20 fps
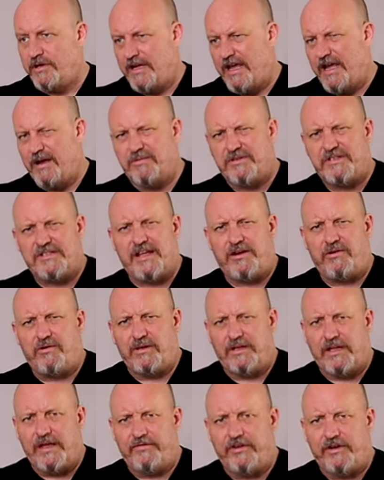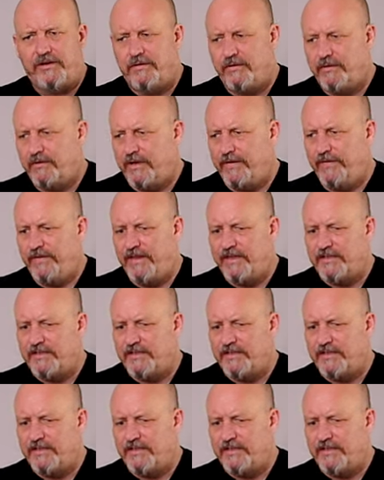yeah, it was 10 or 11 in